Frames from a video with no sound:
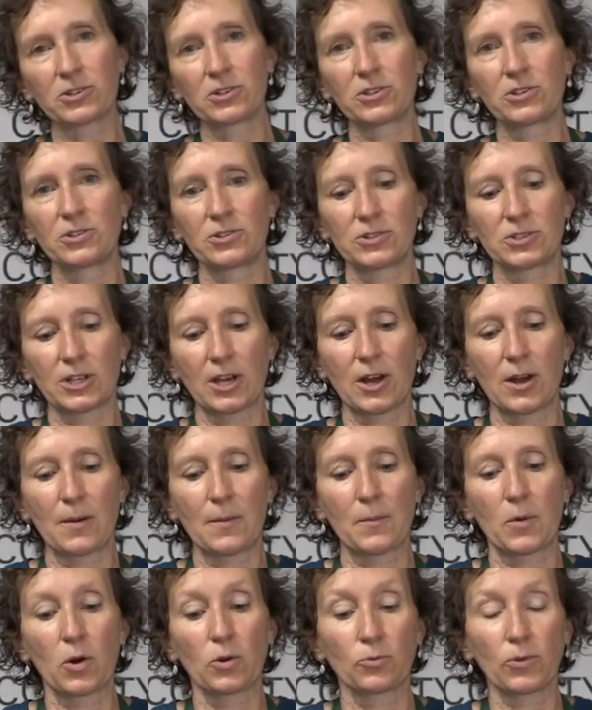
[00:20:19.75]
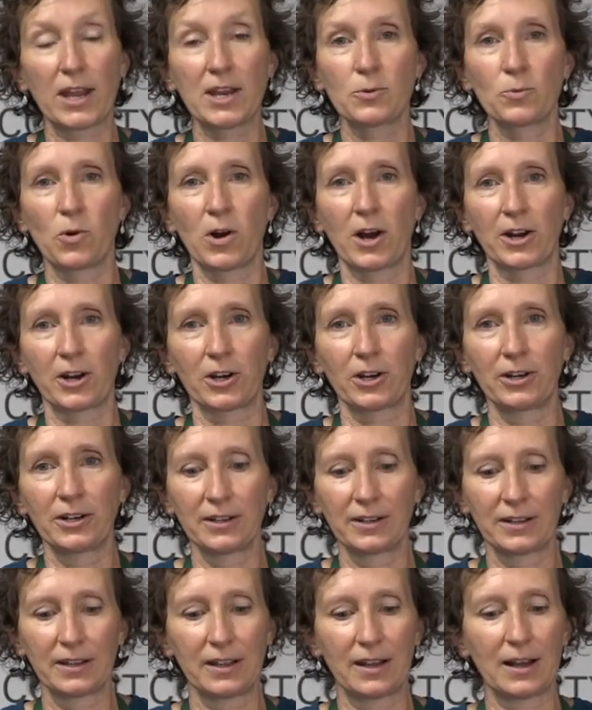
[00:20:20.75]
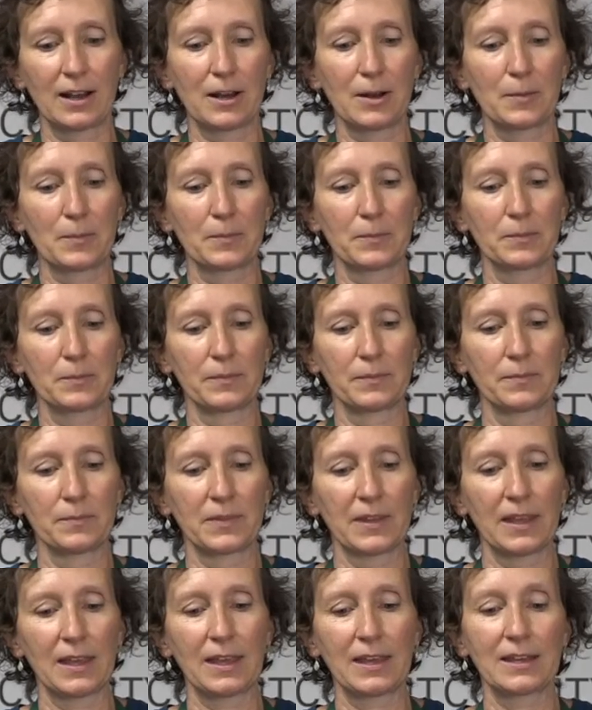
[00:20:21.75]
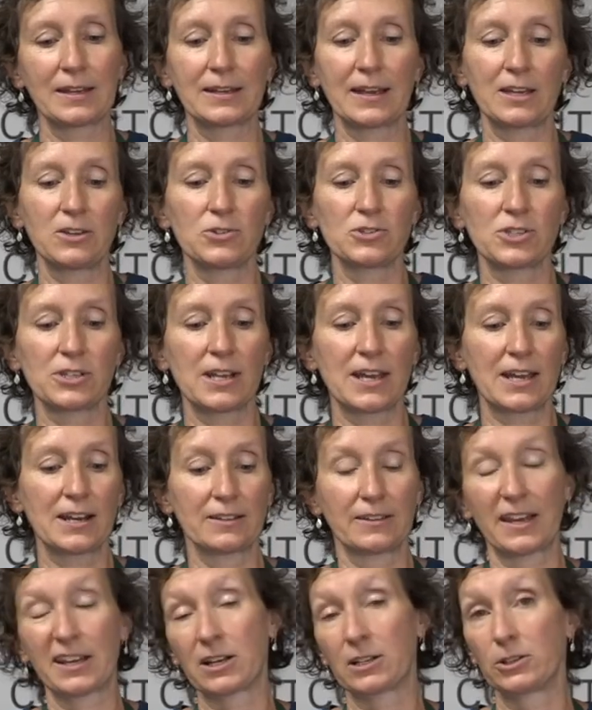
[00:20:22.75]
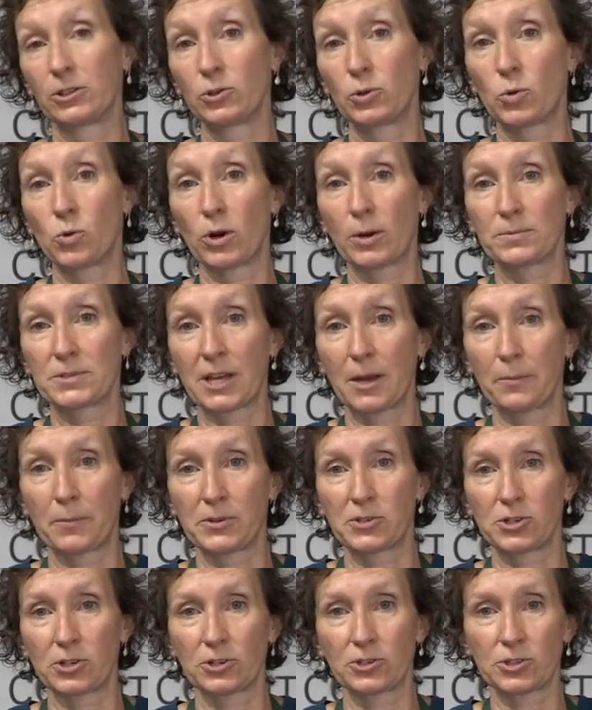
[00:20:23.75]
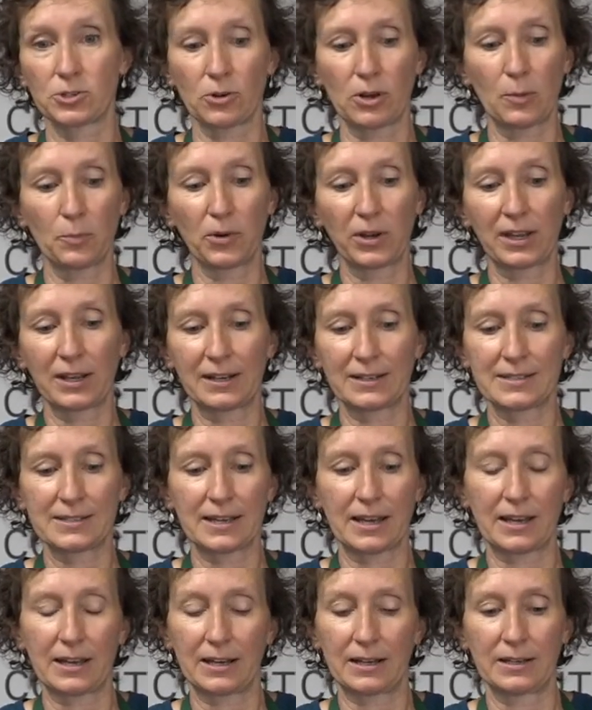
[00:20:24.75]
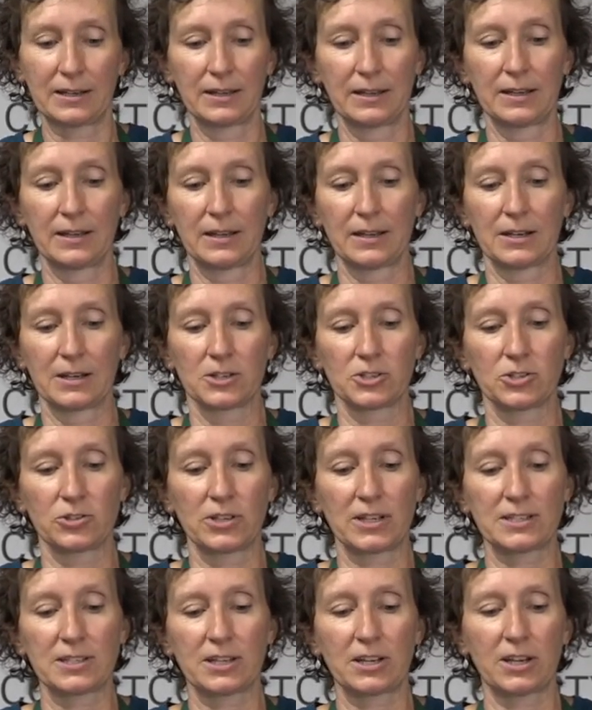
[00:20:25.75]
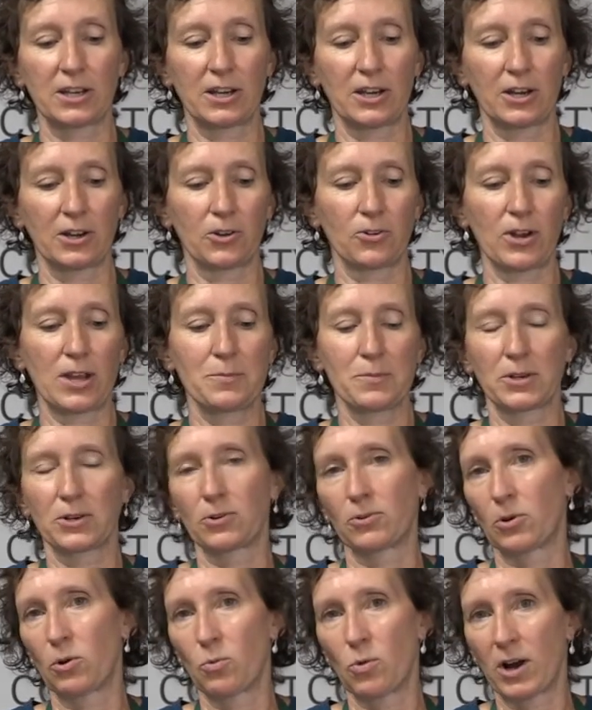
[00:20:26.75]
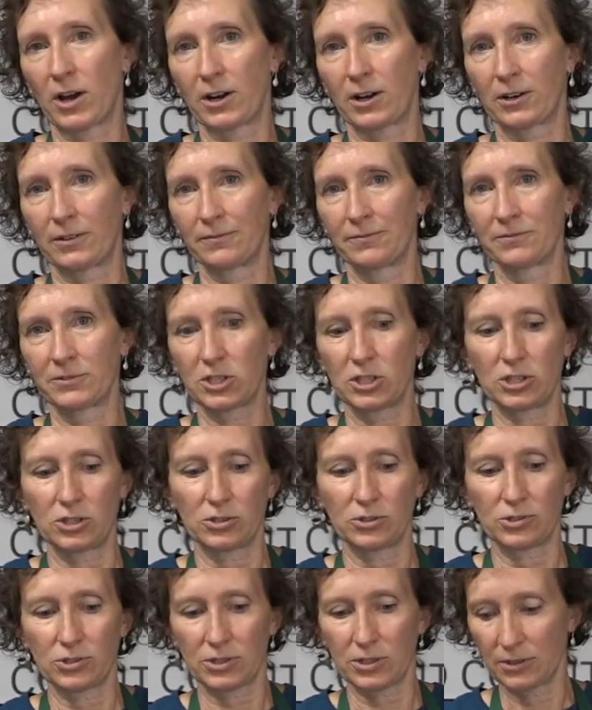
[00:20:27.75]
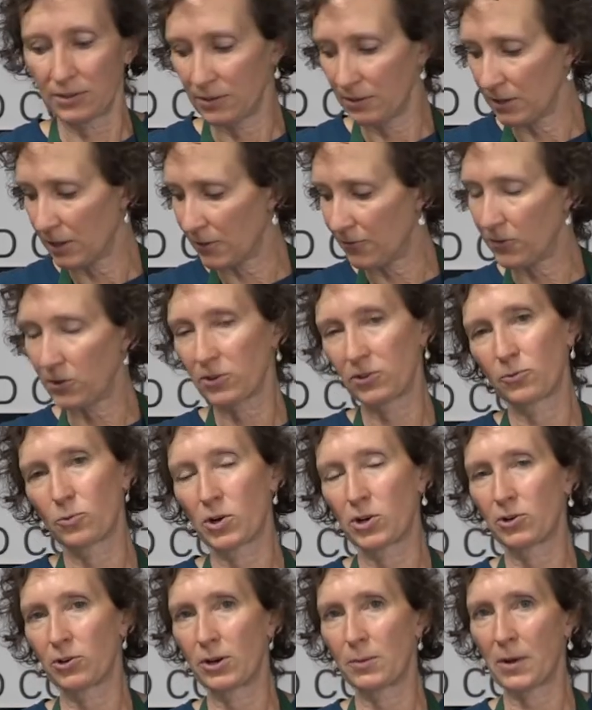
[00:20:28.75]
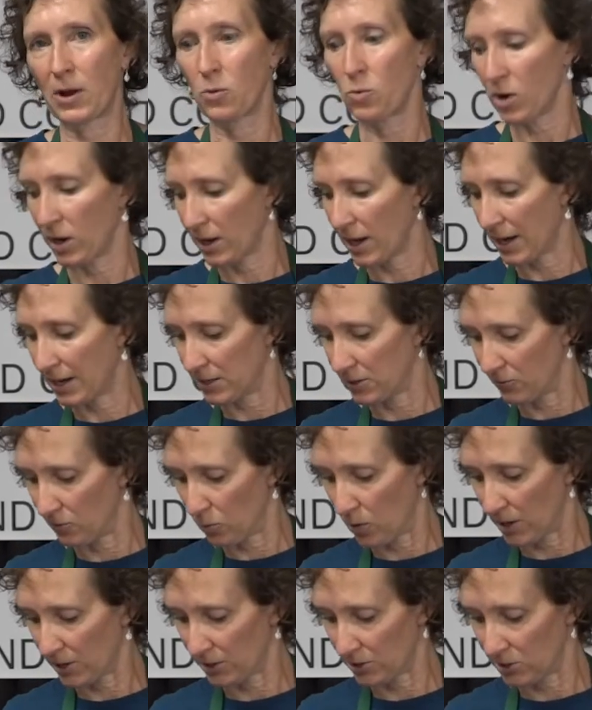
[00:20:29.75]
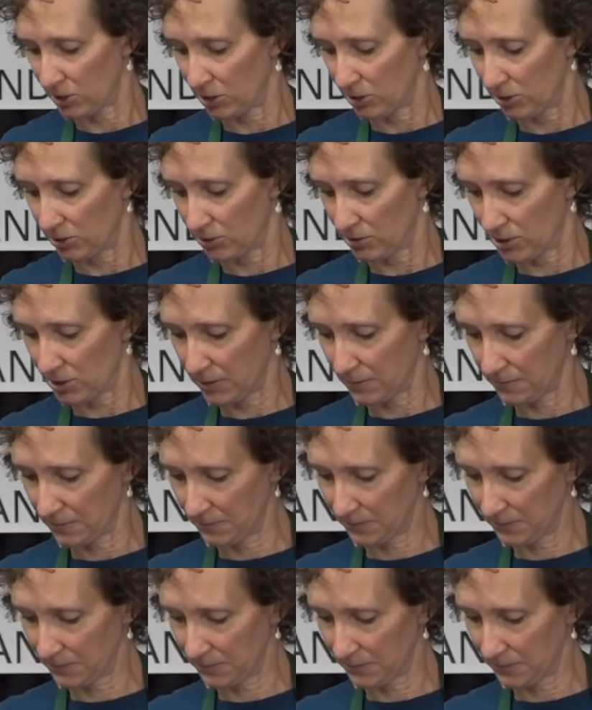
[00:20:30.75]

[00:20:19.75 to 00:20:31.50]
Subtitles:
use rainwater, and I use it at like a lukewarm temperature, so I'll bring it inside. So that's a great mineral water to use if you're wondering about what kind of water to use.